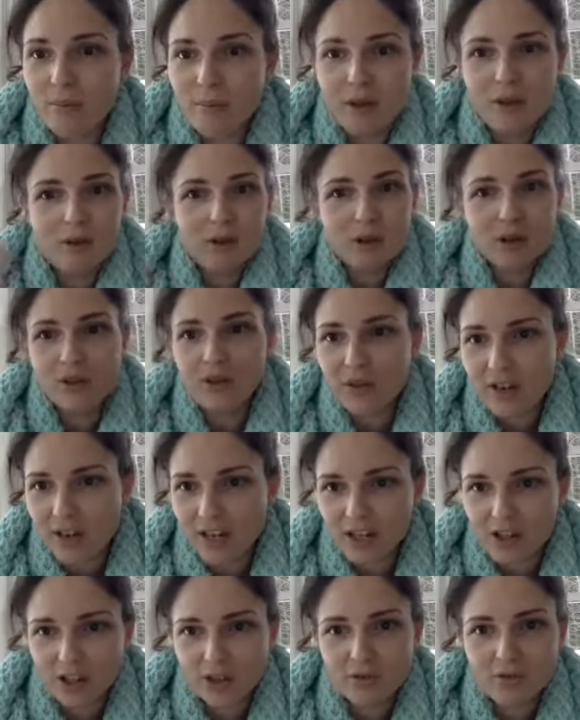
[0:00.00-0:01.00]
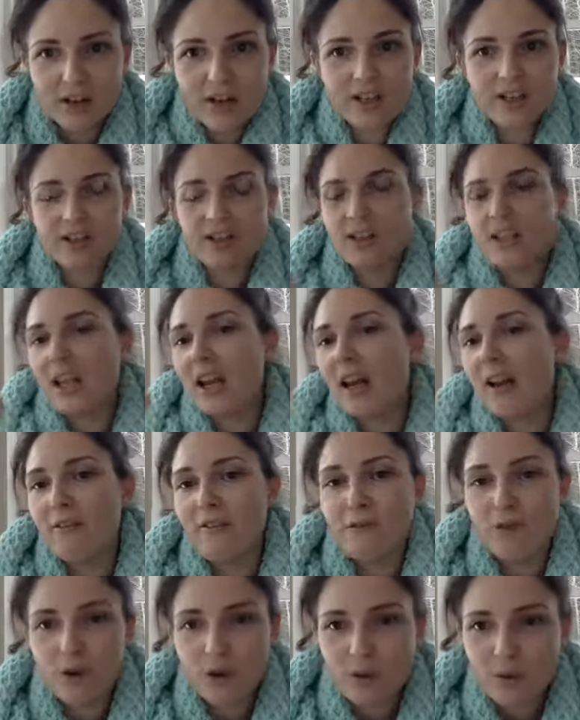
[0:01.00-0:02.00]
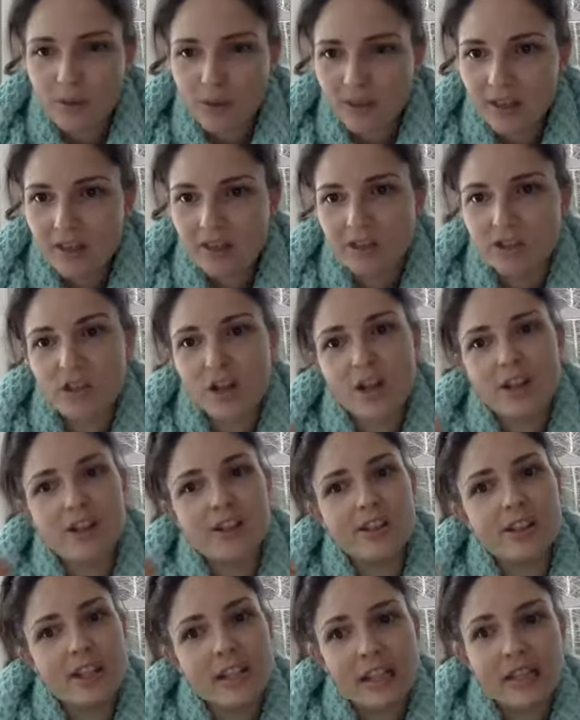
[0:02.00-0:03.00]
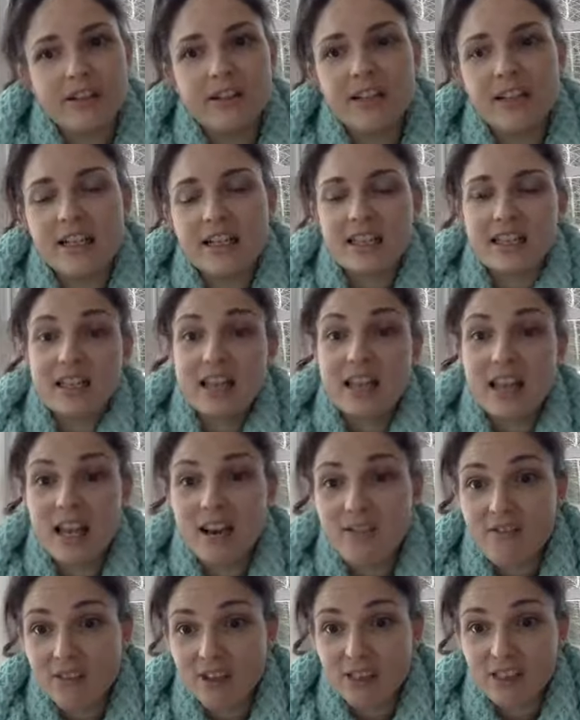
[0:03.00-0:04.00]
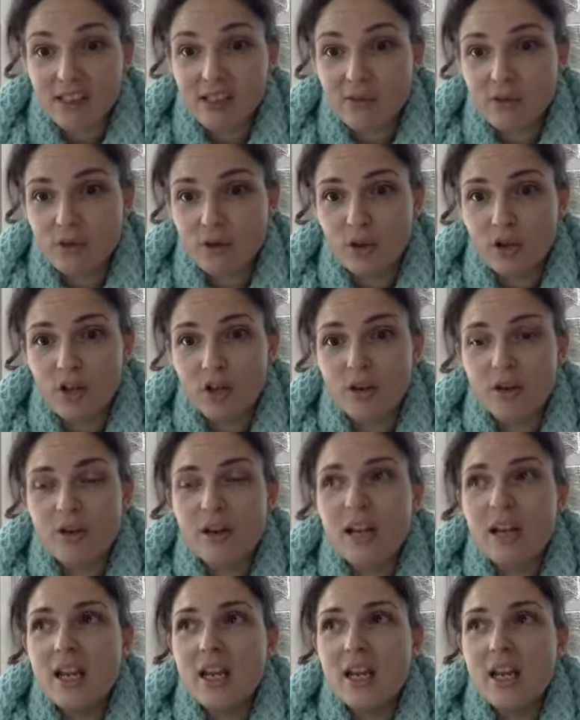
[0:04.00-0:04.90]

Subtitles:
met with your financial advisor, say you have $41,000, here it is, they invested it for you.